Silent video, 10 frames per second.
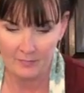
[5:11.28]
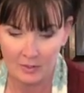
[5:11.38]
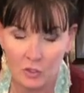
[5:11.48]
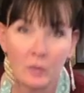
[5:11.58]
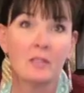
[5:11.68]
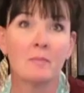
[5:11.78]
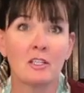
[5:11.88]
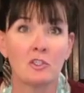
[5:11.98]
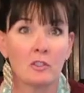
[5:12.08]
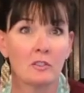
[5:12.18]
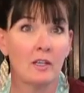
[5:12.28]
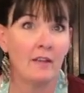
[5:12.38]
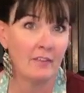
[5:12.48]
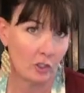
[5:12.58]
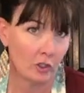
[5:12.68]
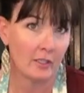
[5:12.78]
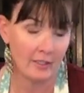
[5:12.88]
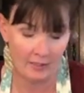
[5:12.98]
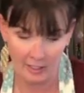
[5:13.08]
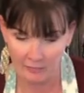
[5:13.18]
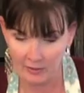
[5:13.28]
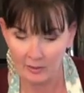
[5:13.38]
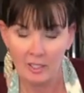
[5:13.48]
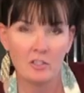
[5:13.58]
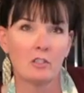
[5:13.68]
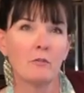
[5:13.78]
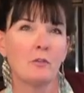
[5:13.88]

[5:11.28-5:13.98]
doing the mixer and then cook it in the oven. So the